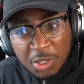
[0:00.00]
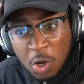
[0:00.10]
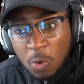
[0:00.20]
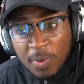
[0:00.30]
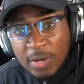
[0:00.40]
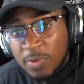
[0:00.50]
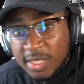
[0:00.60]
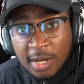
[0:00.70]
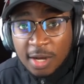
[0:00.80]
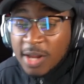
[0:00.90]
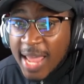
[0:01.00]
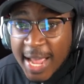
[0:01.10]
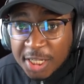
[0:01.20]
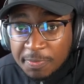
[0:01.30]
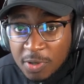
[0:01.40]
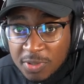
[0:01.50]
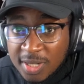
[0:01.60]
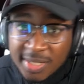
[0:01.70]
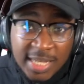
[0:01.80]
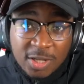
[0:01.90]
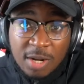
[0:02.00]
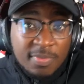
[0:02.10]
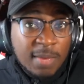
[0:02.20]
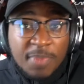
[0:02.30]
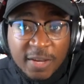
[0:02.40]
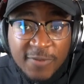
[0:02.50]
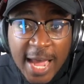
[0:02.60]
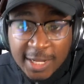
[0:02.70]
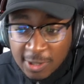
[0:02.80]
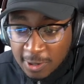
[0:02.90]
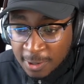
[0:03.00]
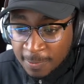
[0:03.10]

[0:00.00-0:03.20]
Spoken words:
go in with the other attributes, because that's going to be a big factor.